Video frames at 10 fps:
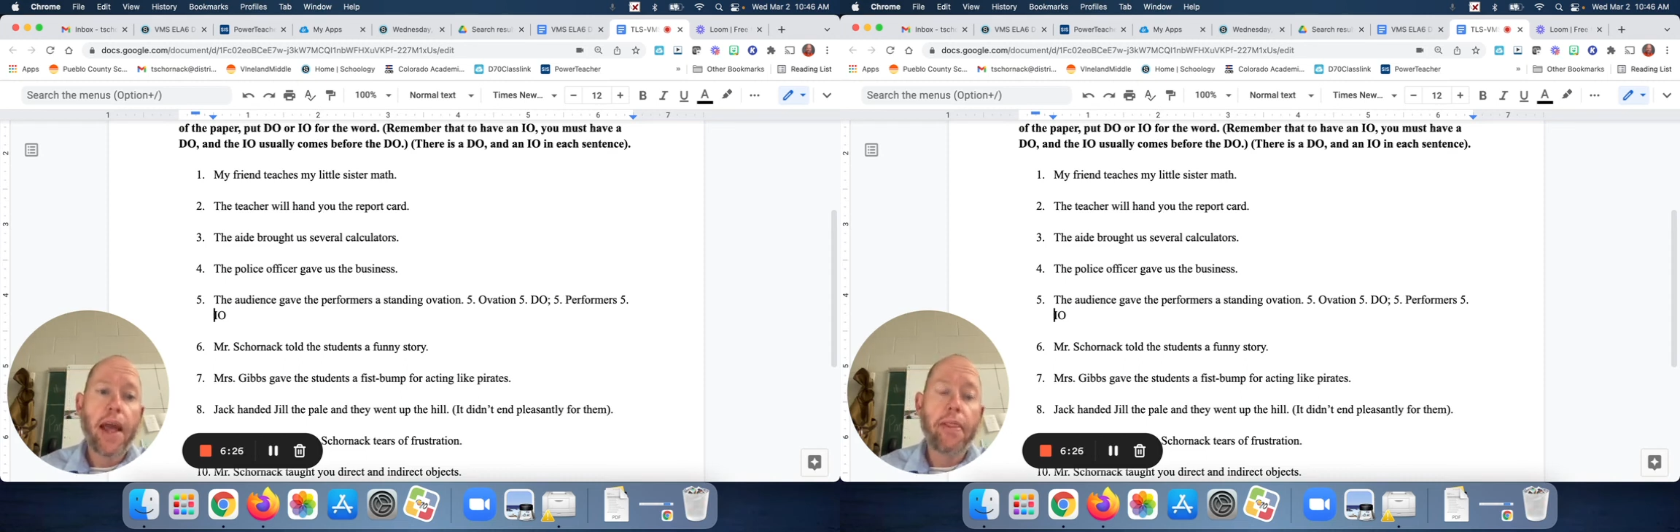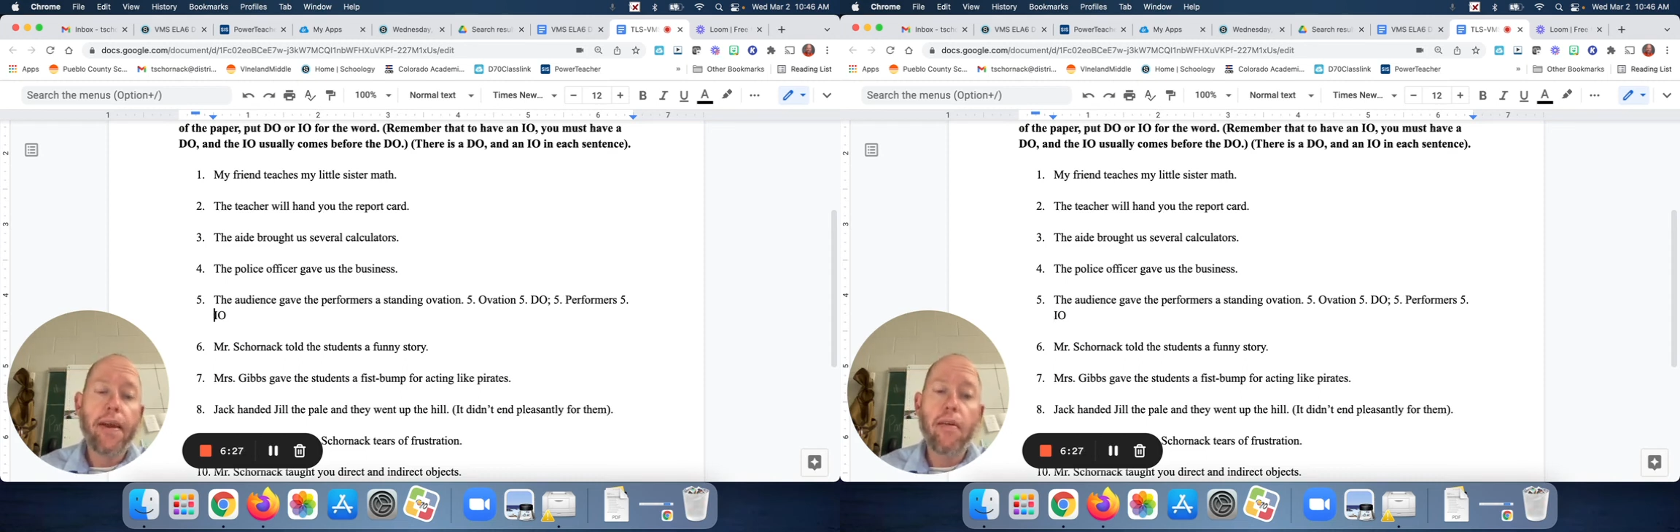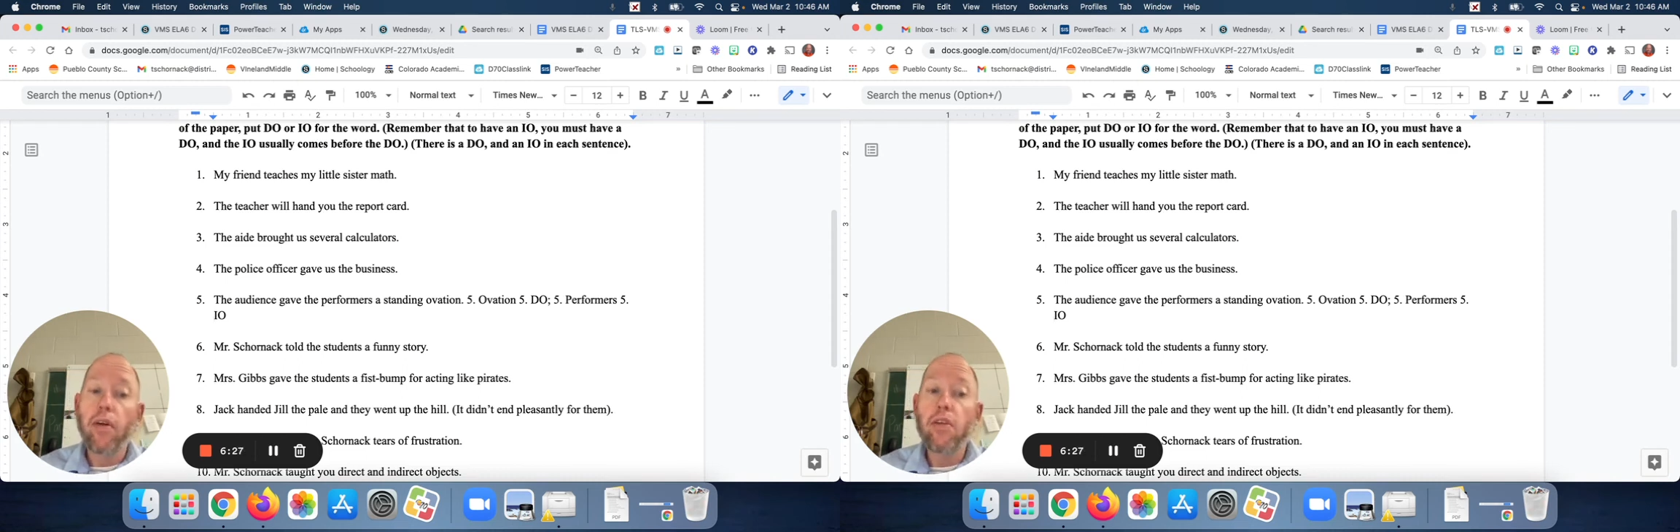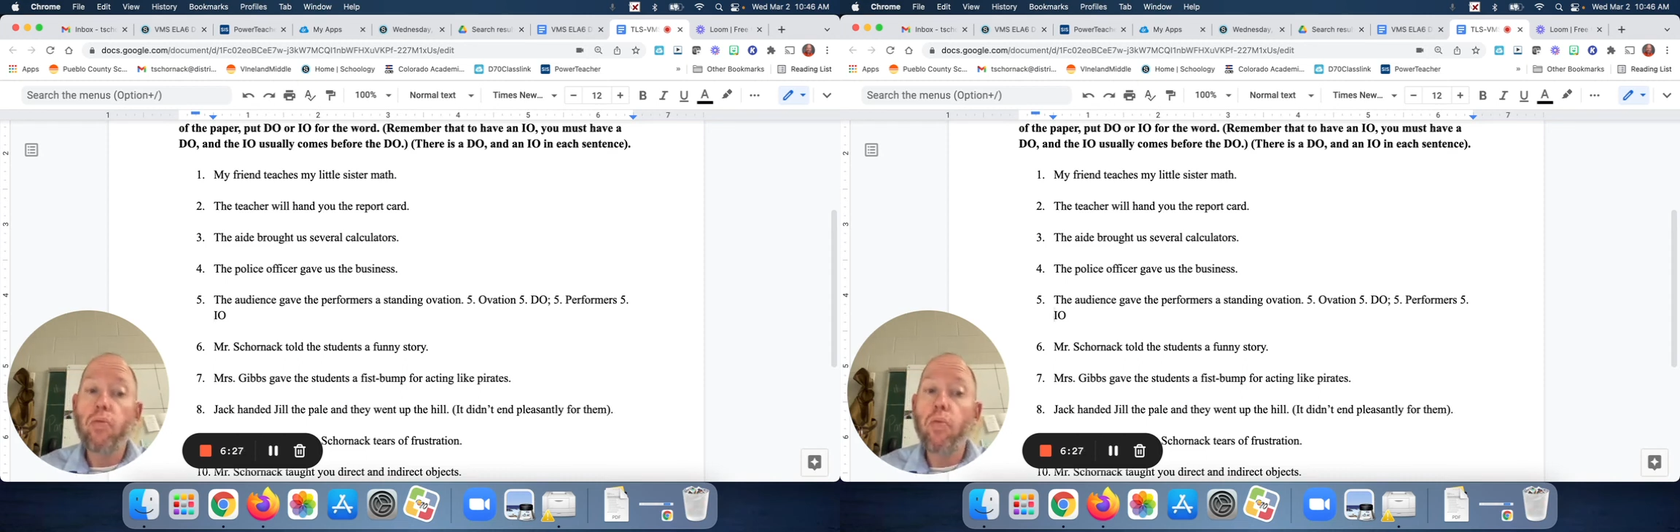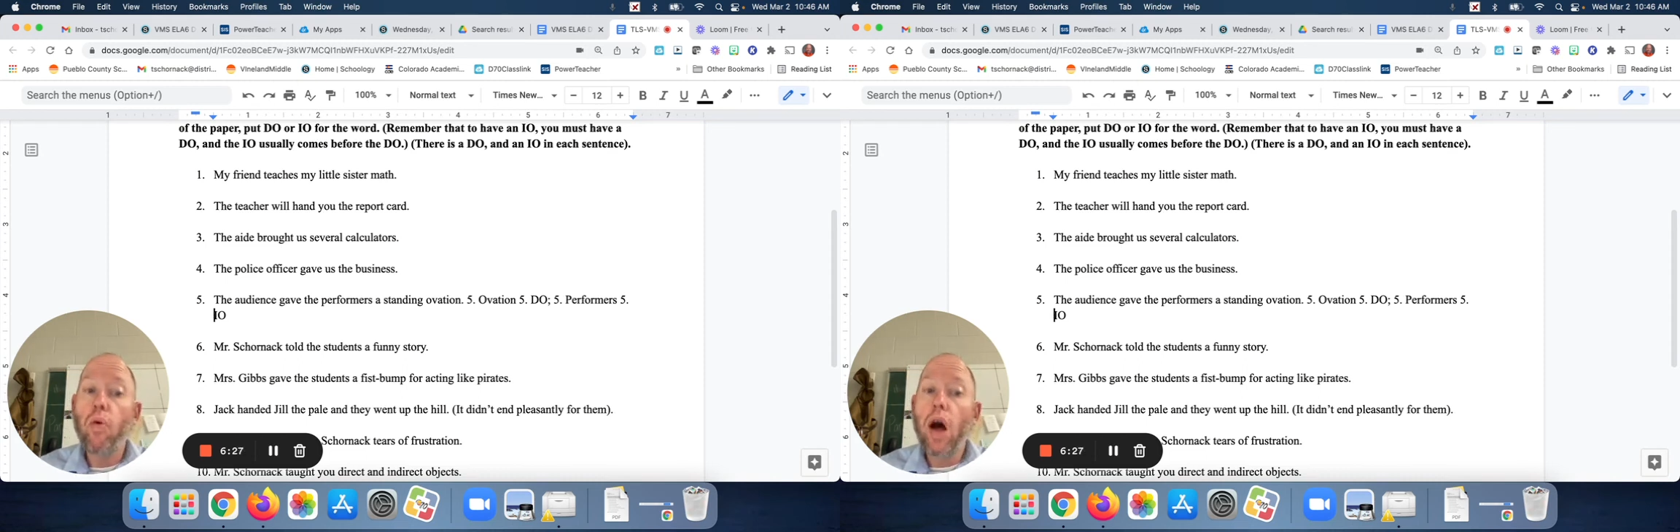There is
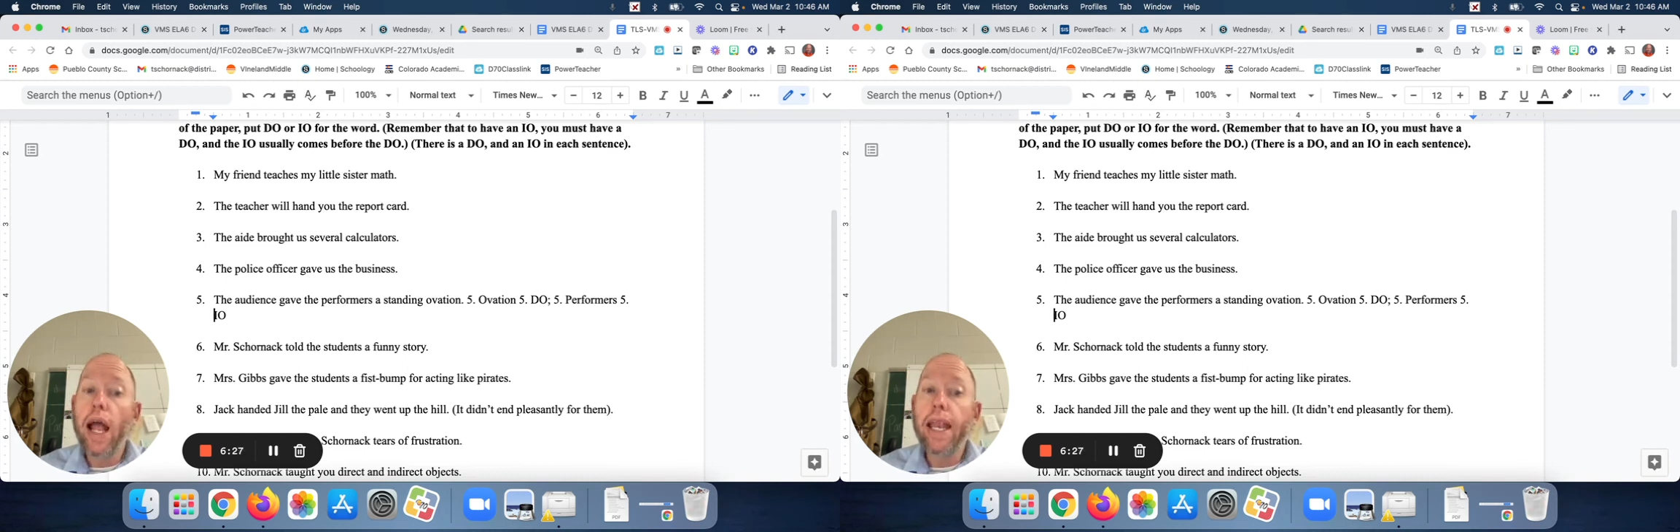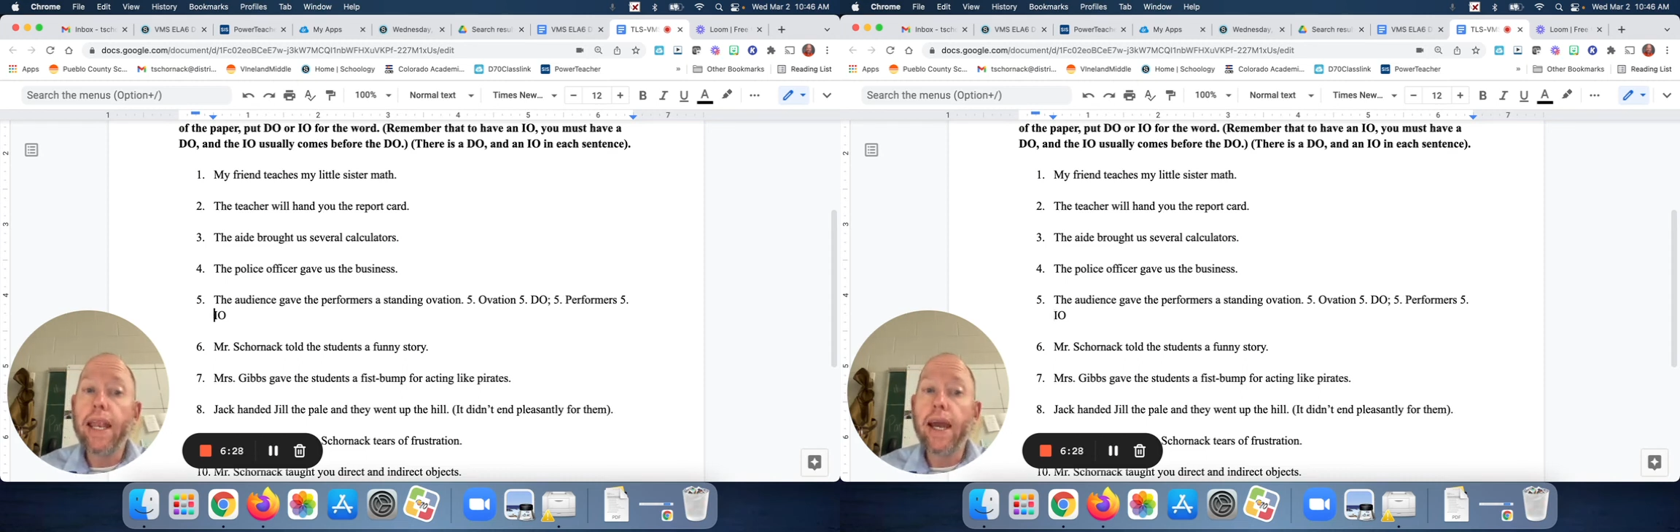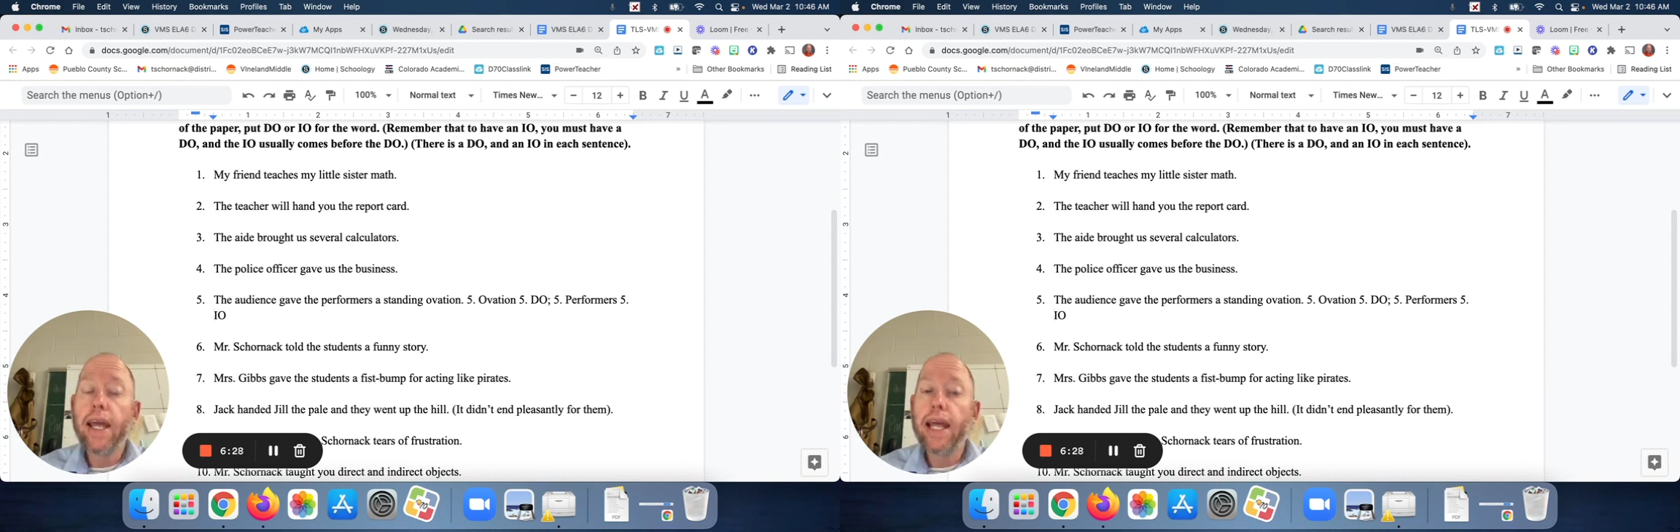one